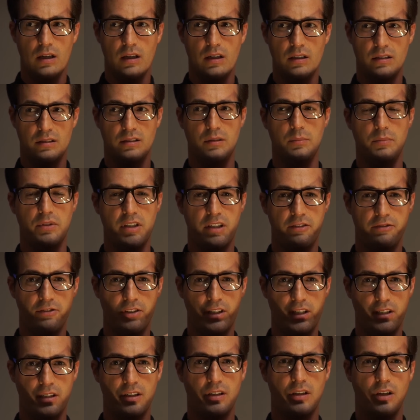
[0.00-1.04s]
some
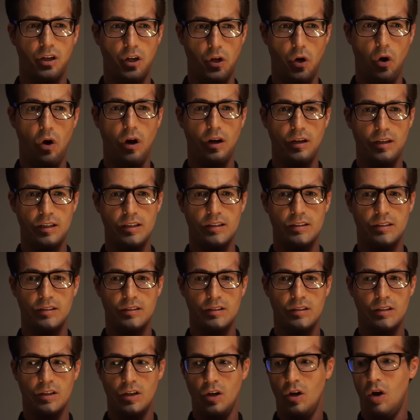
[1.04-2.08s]
different
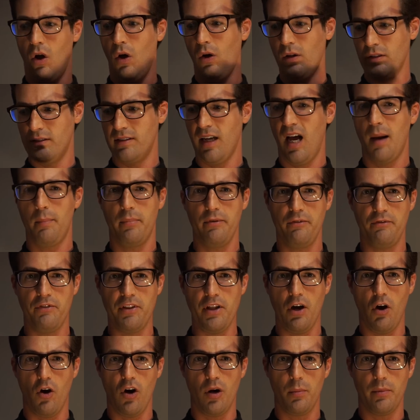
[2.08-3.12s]
gauntlets on top of
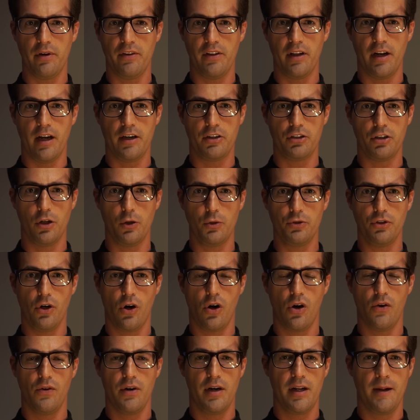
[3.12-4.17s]
the armor that I showed you
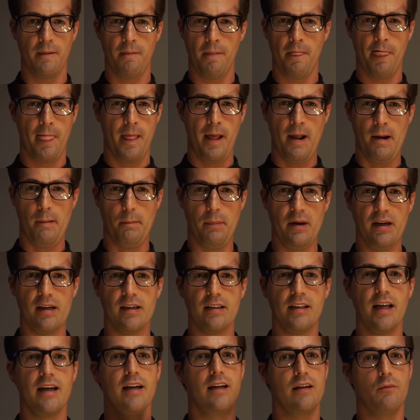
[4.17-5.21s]
already,
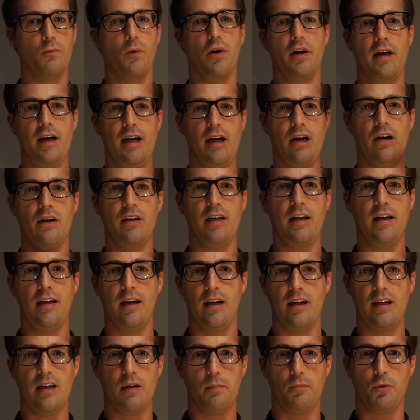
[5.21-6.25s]
but they didn't work out, and
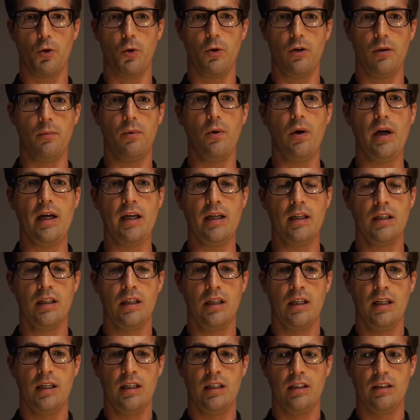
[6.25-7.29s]
I ended up throwing them away
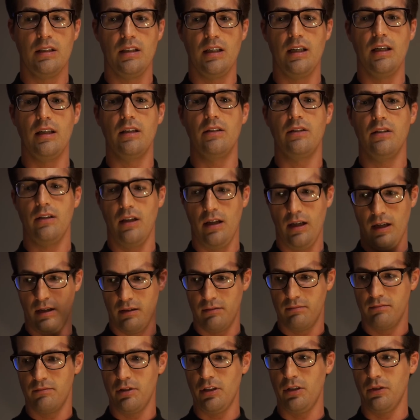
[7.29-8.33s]
until I
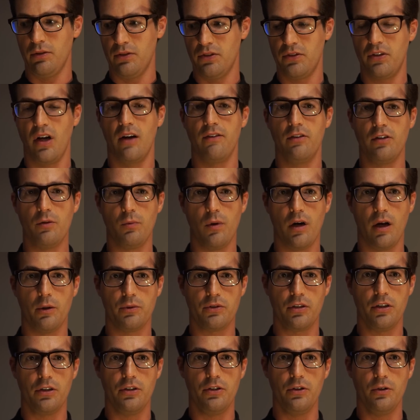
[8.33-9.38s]
discovered what I was
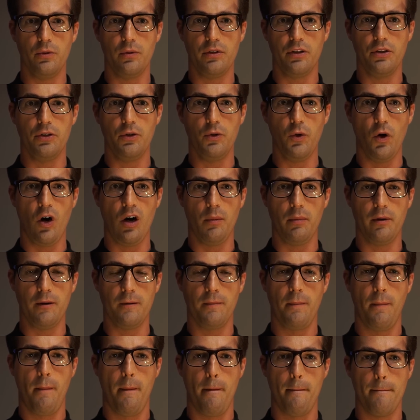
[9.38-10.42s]
going to do with the new armor.
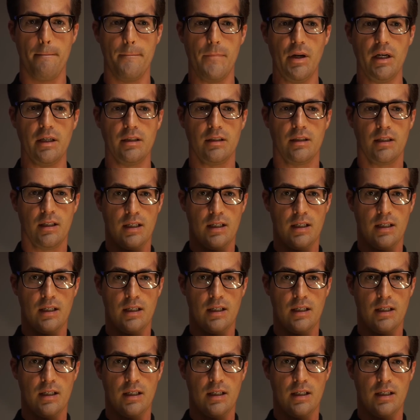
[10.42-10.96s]
But